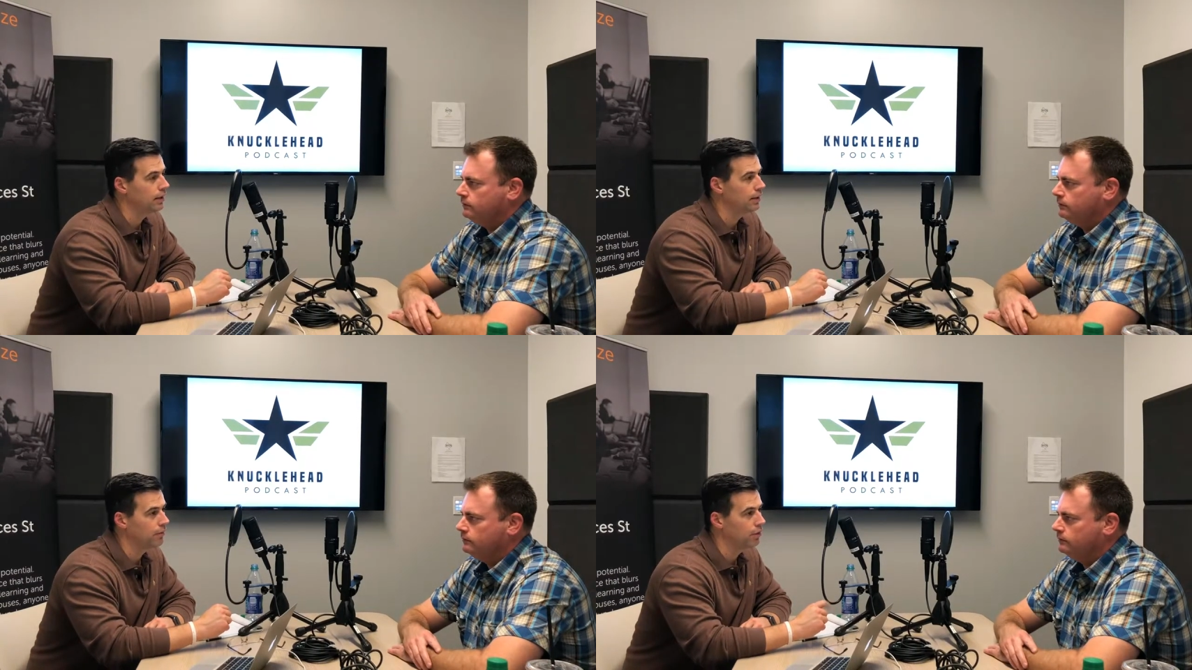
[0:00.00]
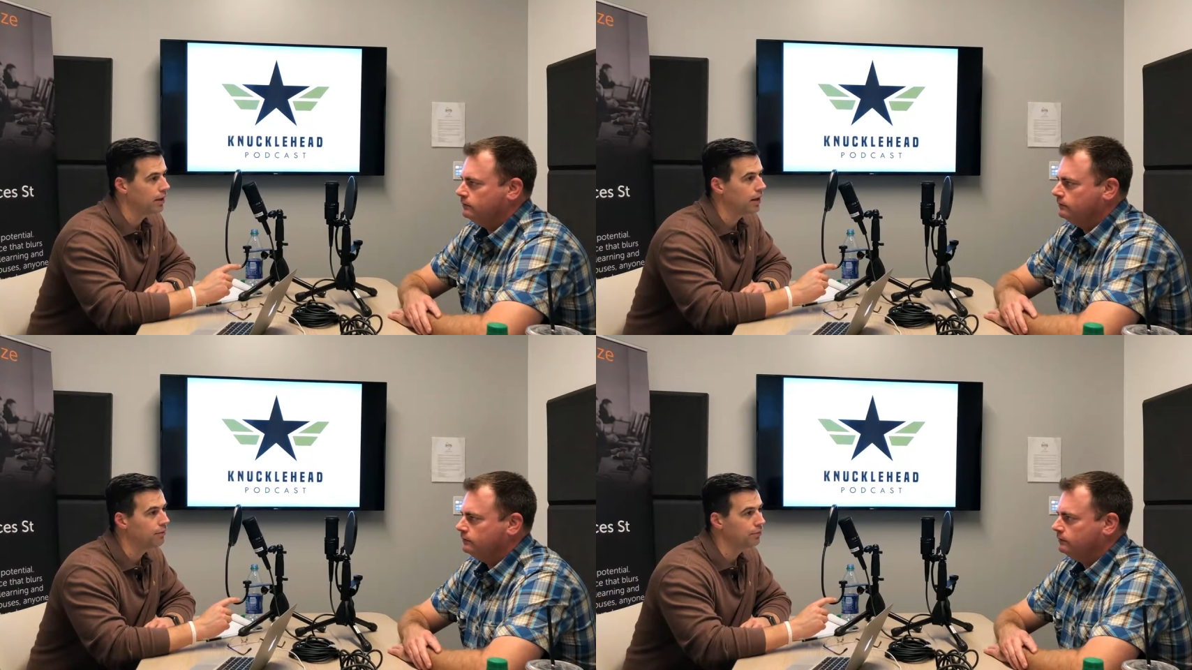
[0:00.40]
Speaker 1: They've already
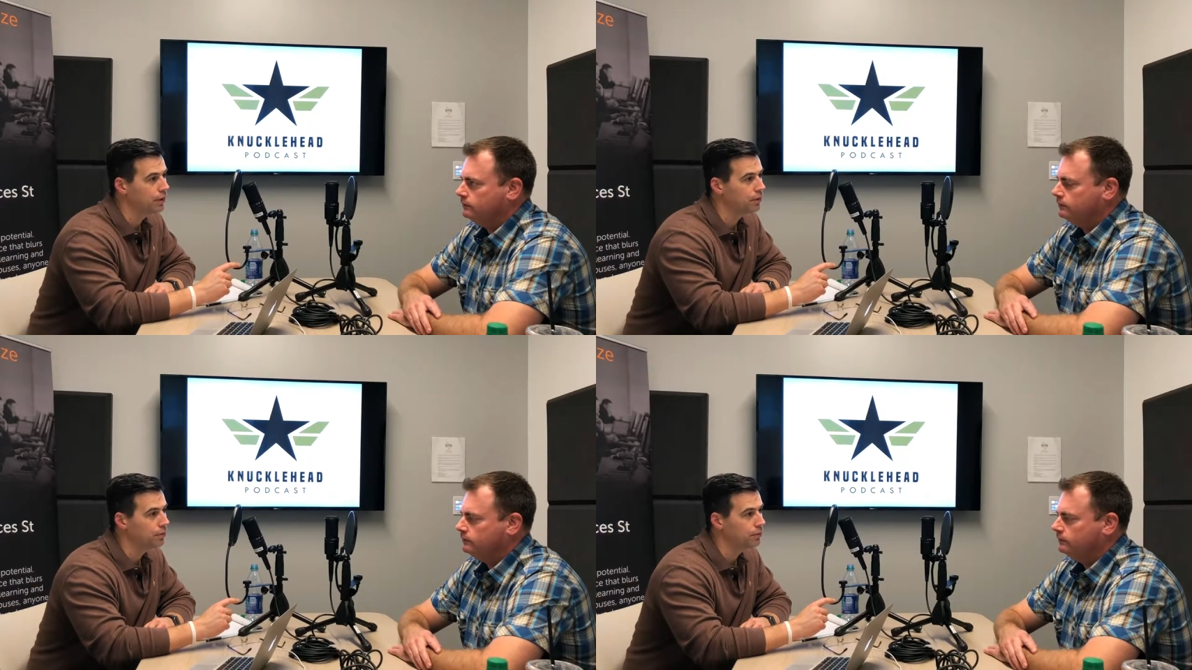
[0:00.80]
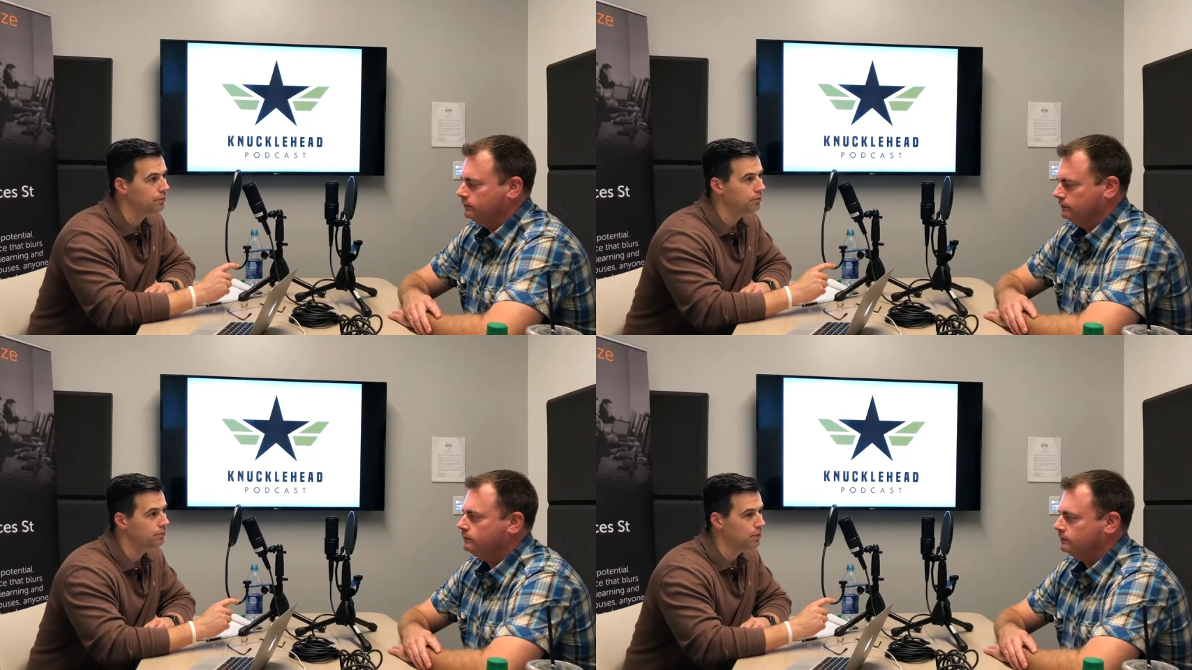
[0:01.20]
got a vehicle.
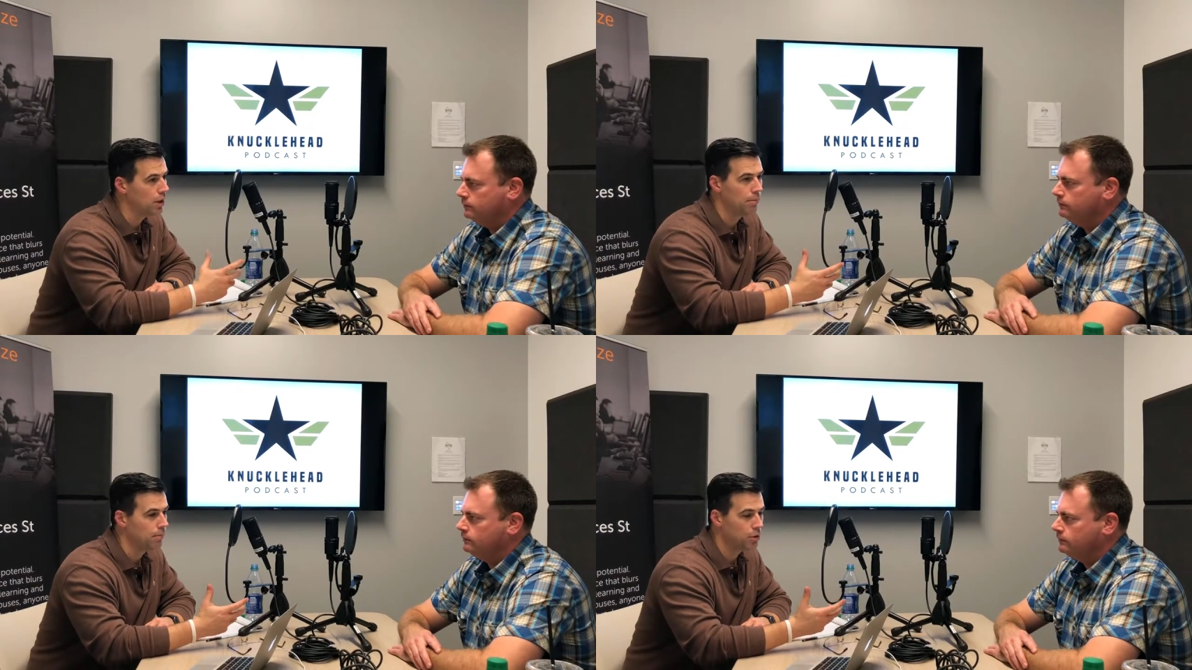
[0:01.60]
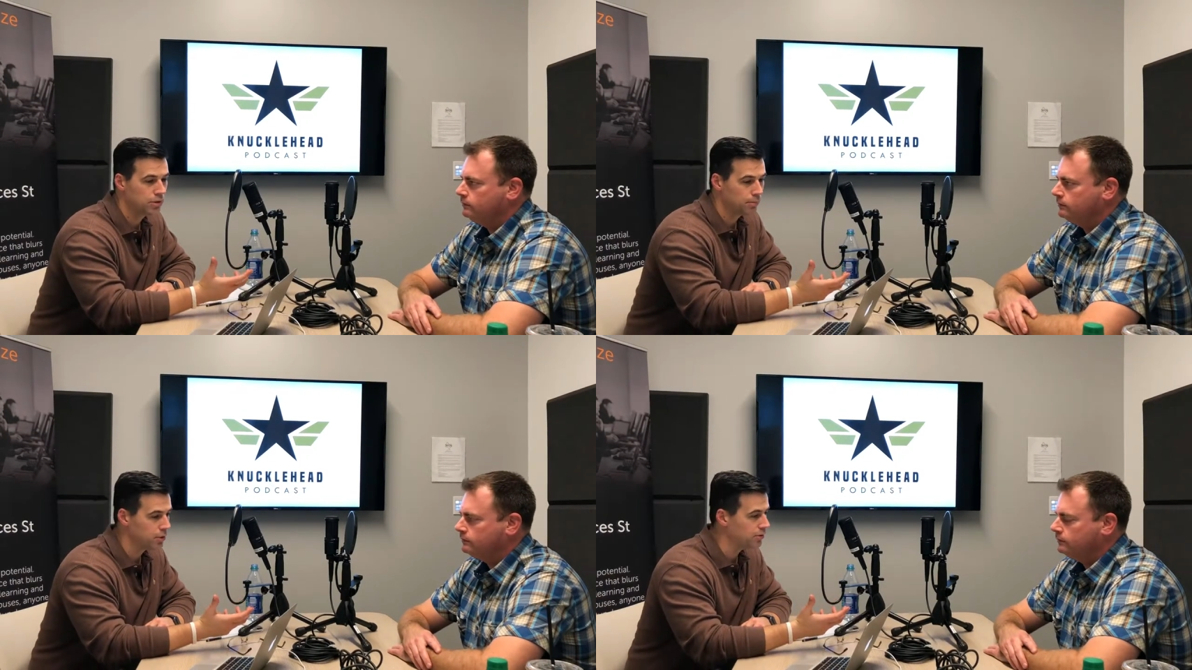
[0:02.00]
Mm-hmm.
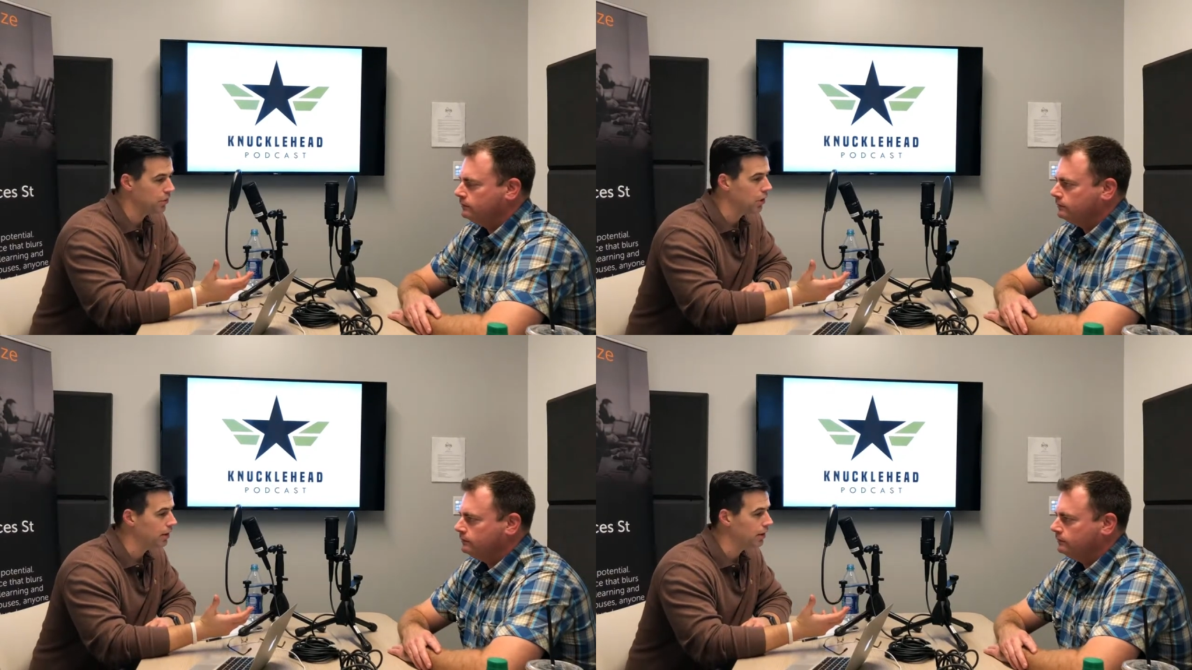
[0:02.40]
Most most of our